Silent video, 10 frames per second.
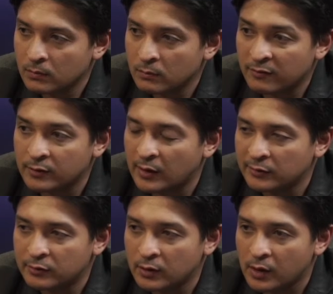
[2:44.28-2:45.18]

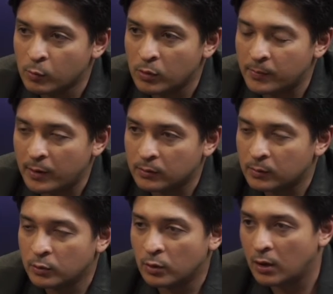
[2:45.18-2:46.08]
Fantastic. And what about
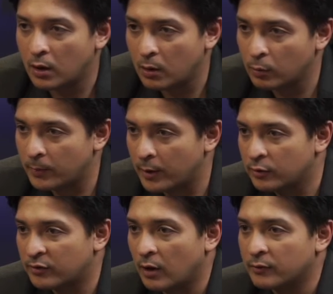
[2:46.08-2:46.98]

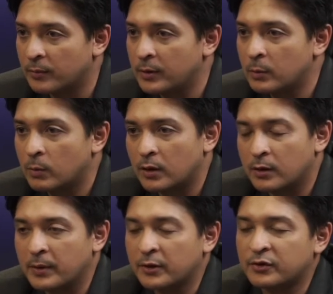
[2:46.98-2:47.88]
yourselves? I mean, what are the
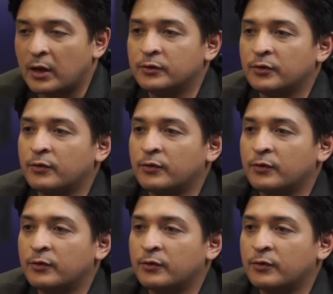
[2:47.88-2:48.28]
biggest challenges you